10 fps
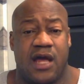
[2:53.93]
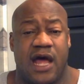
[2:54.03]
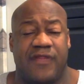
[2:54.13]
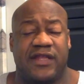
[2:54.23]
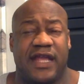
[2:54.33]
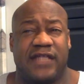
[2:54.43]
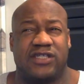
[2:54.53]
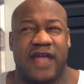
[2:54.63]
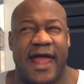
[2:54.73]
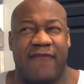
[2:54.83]
I think they had
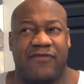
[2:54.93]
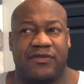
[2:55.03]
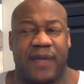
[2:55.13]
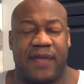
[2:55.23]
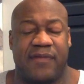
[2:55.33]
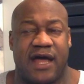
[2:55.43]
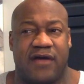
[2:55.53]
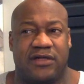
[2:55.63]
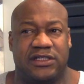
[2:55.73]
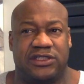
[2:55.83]
took half the payment
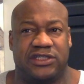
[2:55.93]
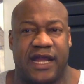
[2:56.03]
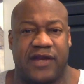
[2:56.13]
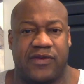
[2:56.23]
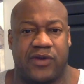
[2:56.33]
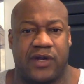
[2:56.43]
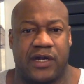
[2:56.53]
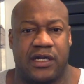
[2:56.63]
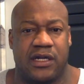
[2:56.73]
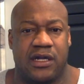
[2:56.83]
out in
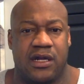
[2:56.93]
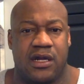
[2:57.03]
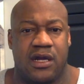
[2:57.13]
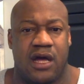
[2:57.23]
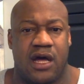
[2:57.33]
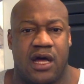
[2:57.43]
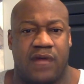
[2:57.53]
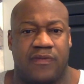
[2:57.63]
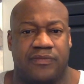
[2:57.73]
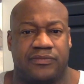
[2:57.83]
January
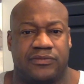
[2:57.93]
um,